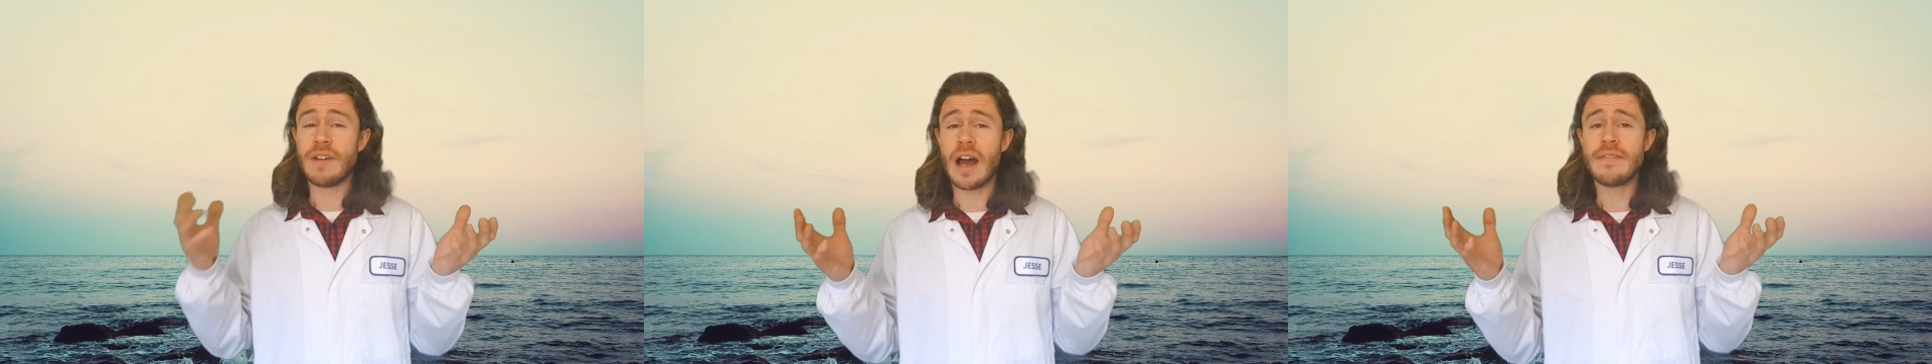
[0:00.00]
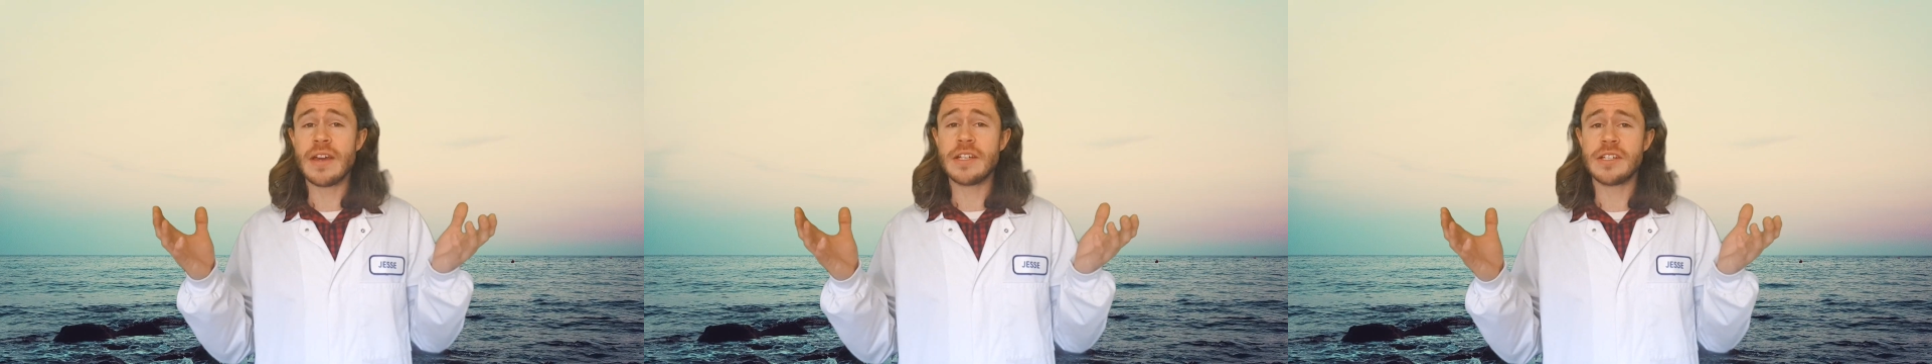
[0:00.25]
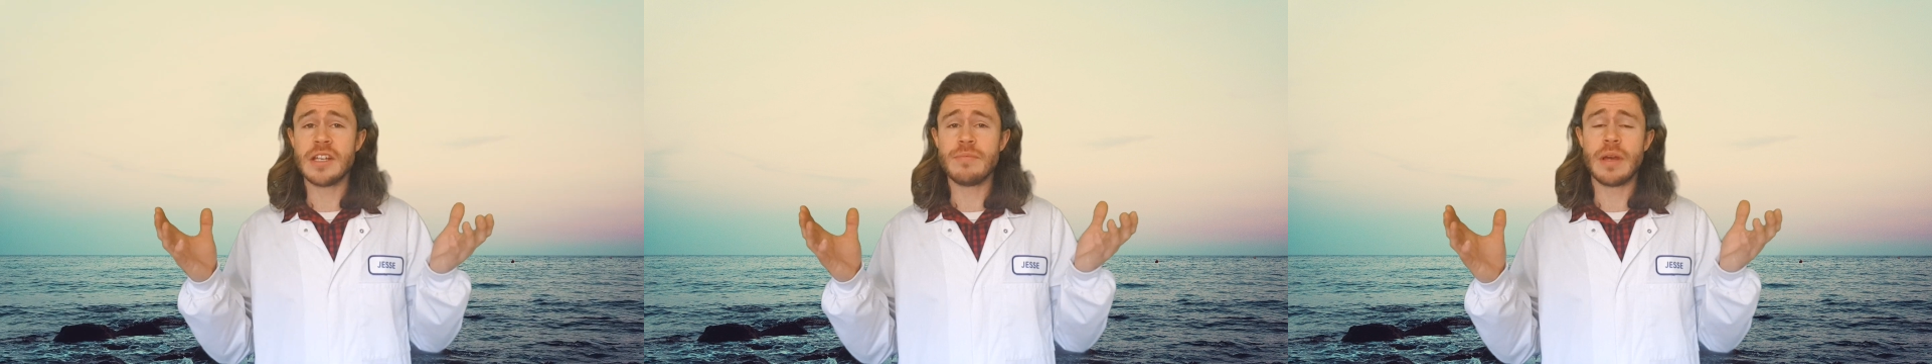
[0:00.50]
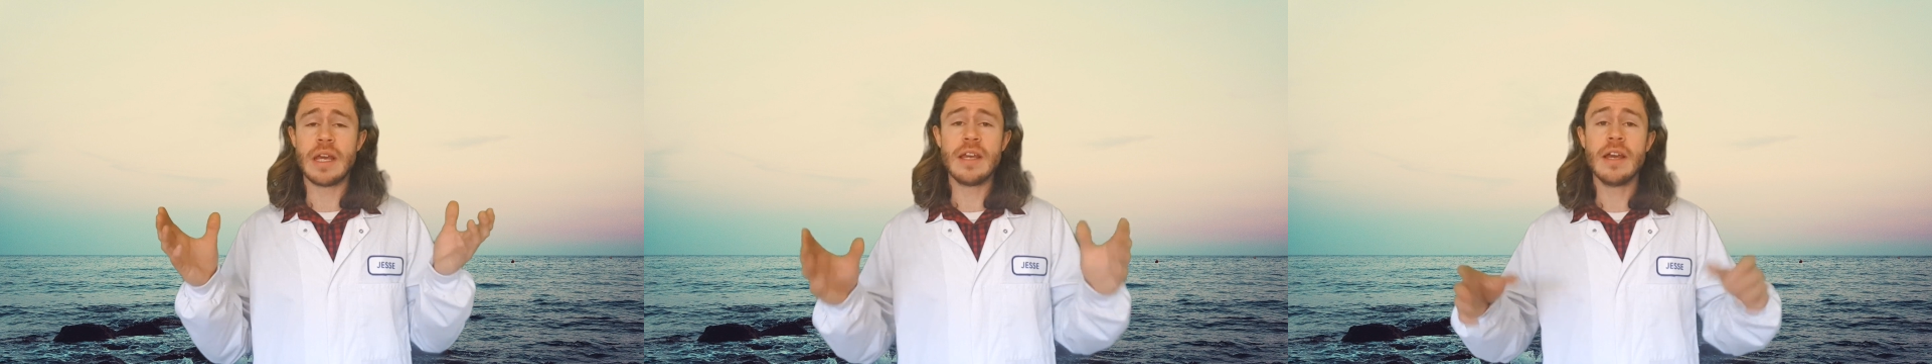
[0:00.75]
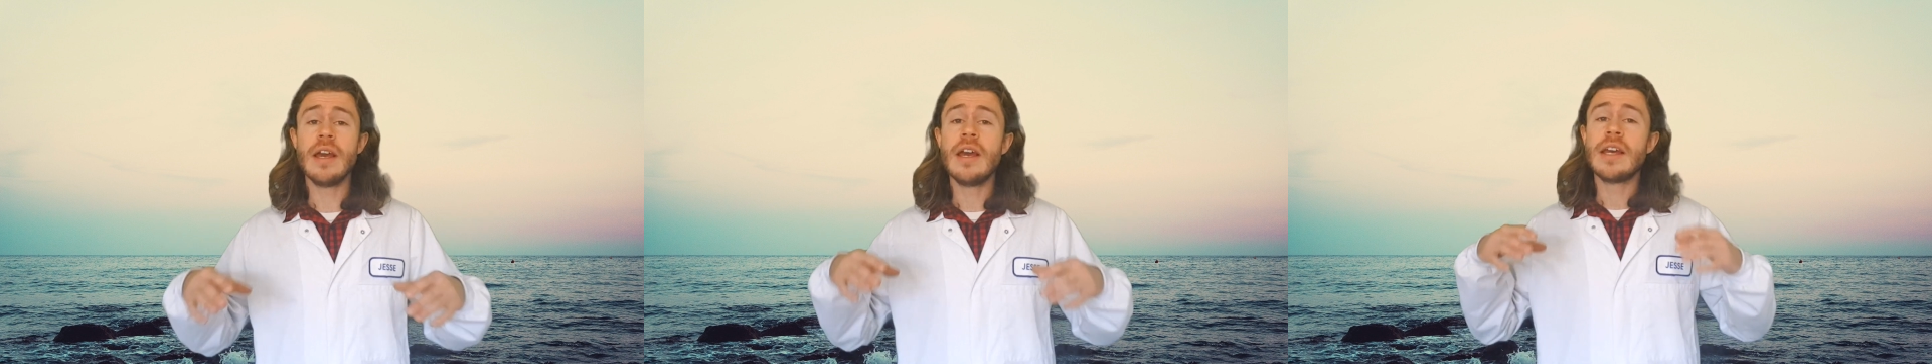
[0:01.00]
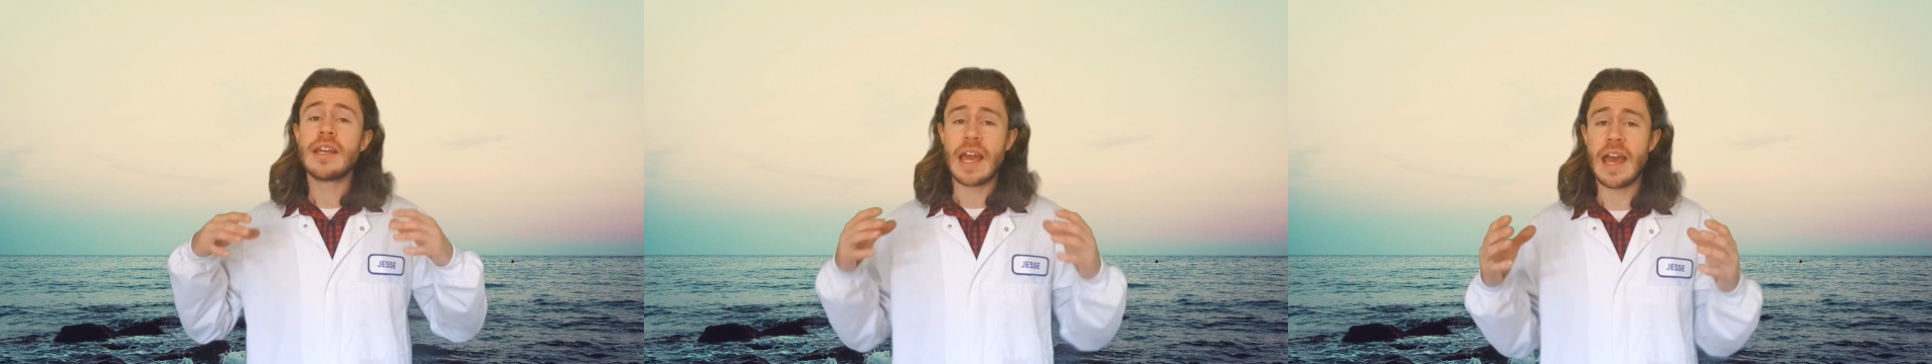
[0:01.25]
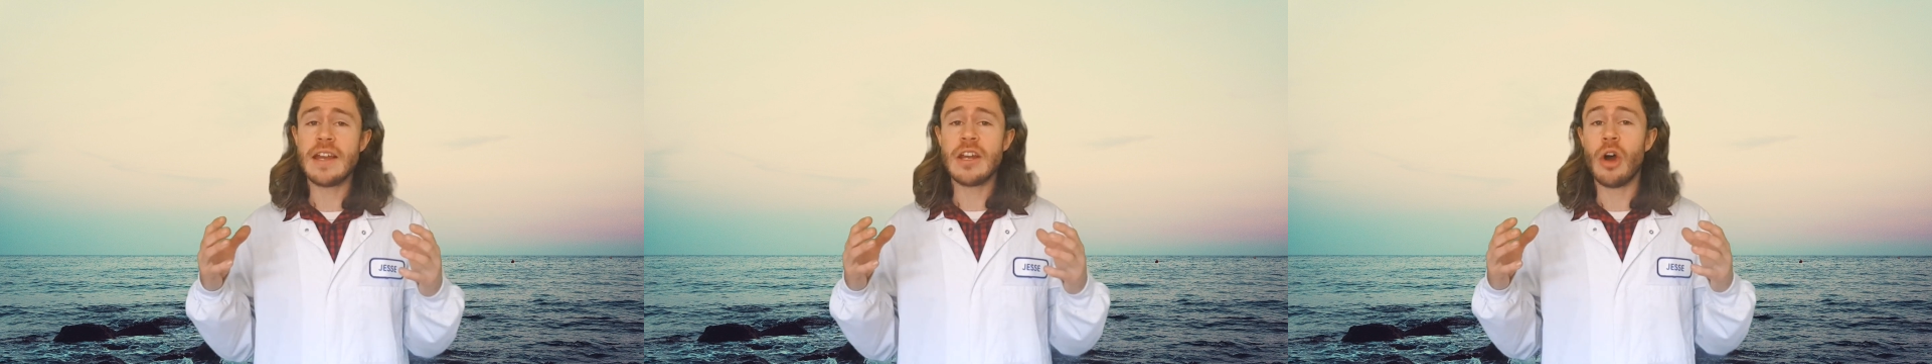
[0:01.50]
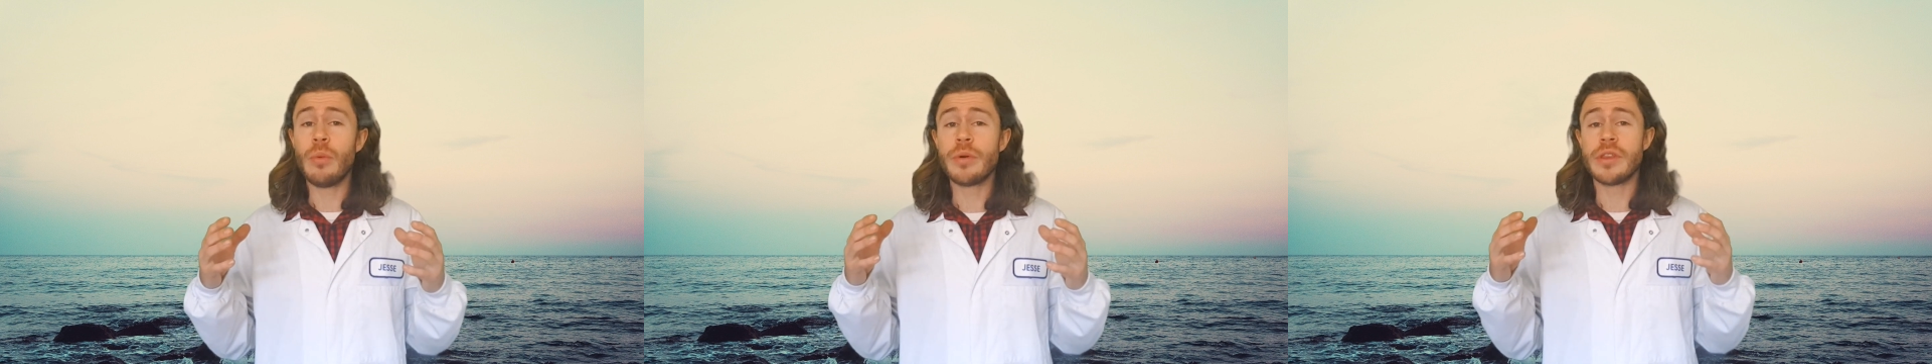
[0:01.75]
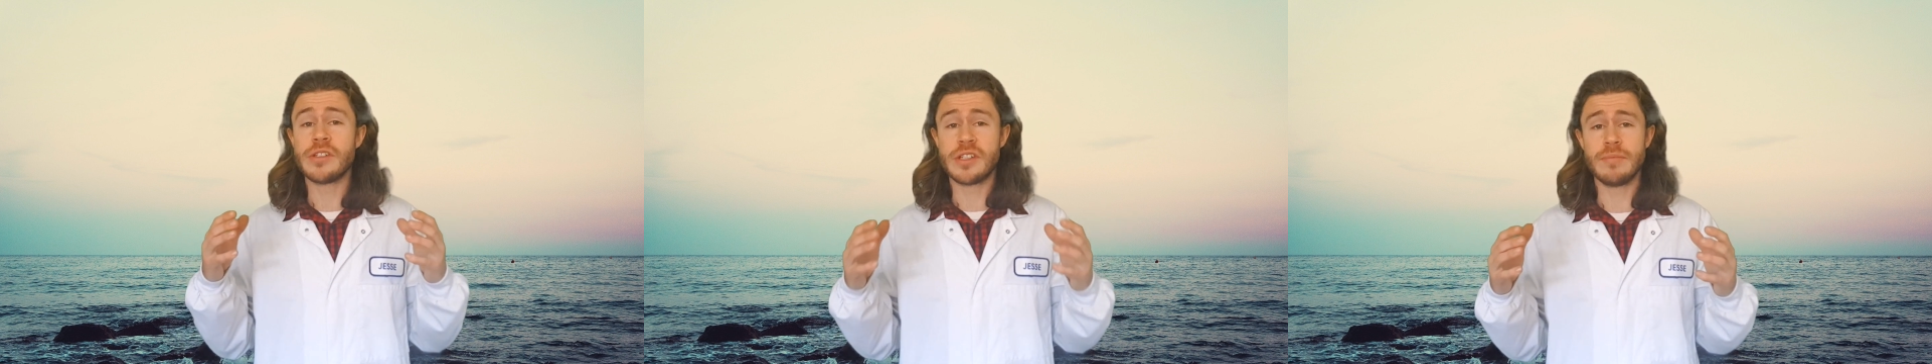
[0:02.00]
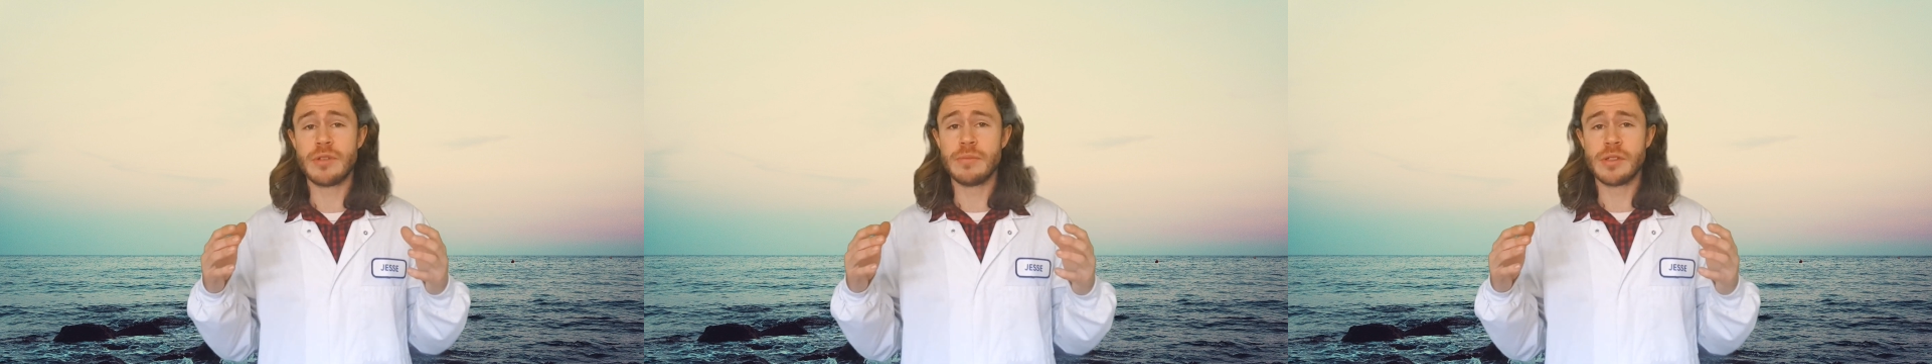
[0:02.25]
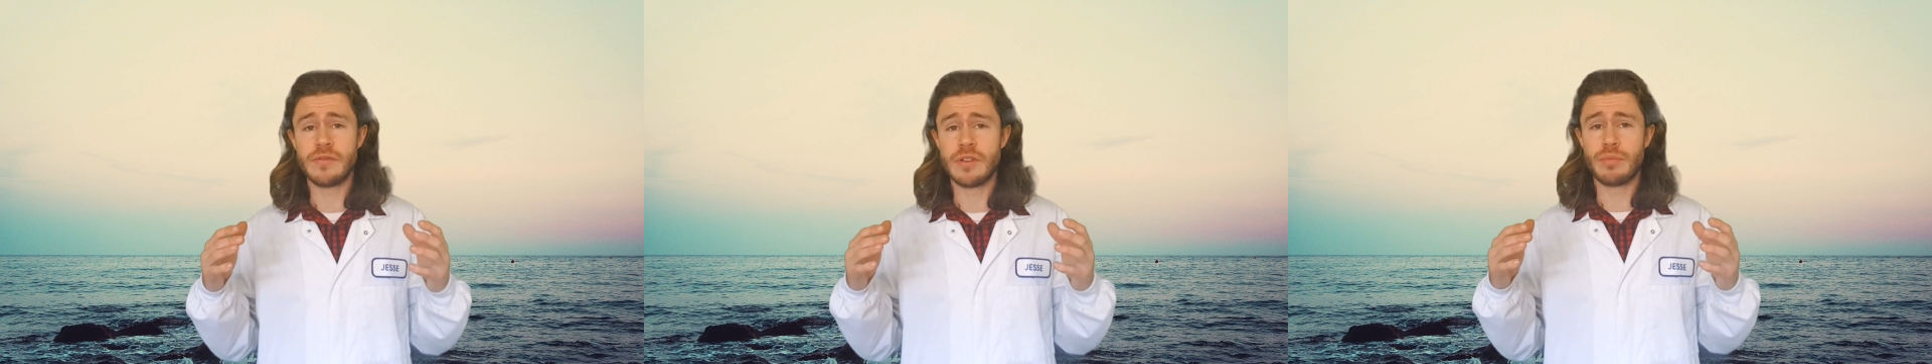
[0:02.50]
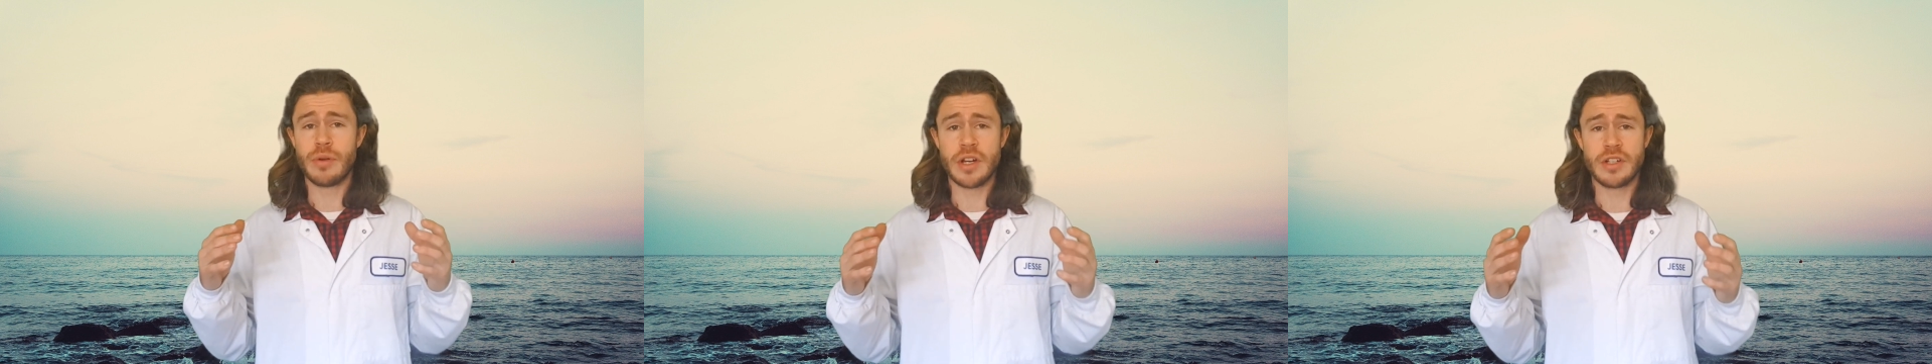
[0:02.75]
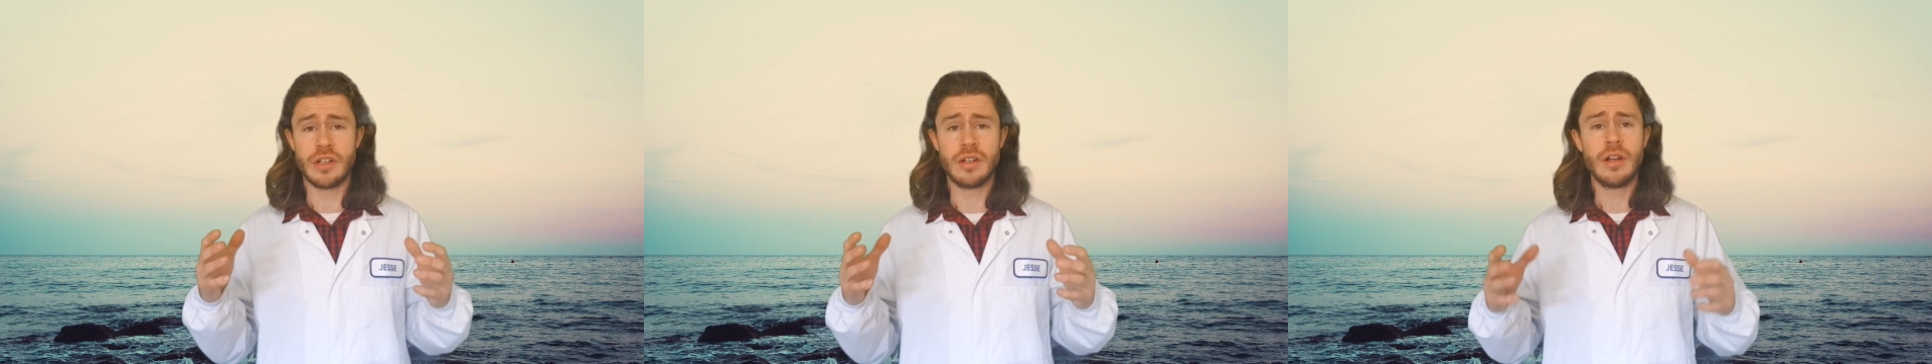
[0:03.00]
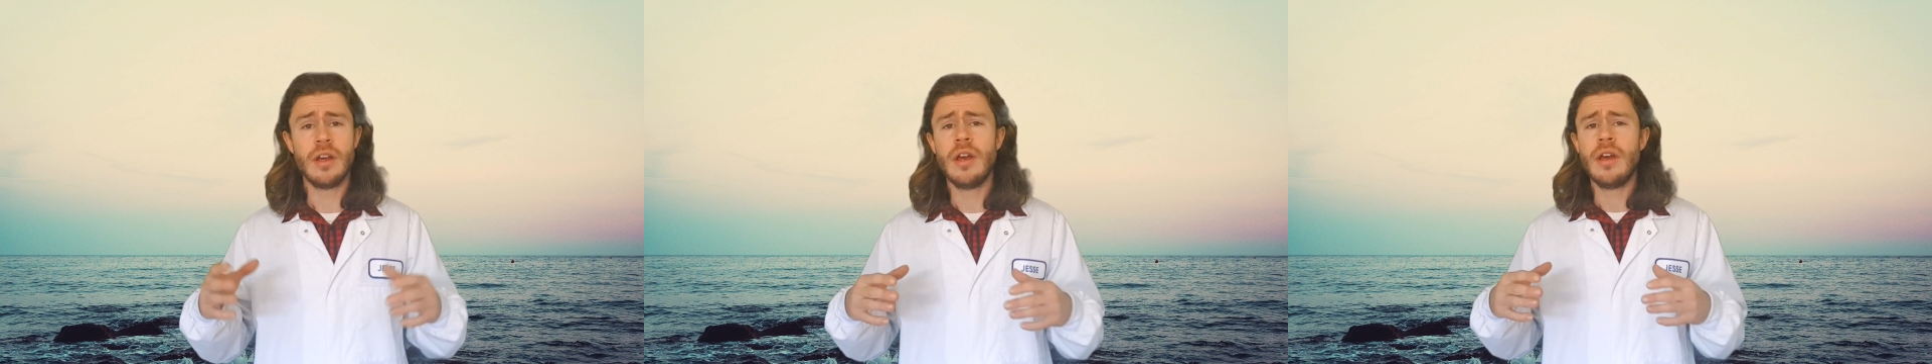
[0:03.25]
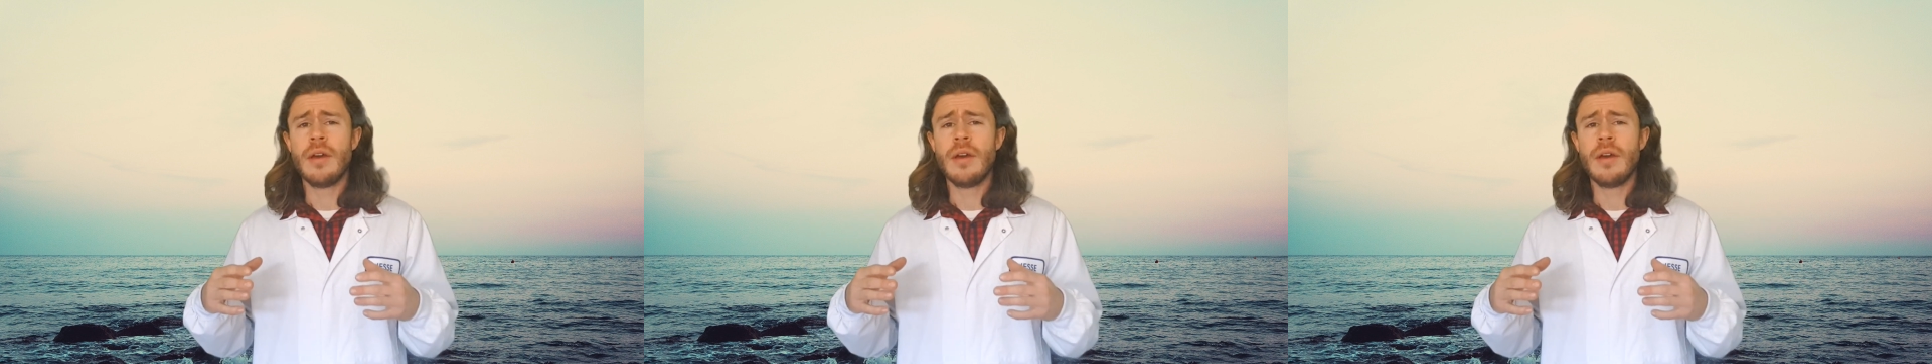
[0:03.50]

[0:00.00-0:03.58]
5 HTP can help with the symptoms of depression.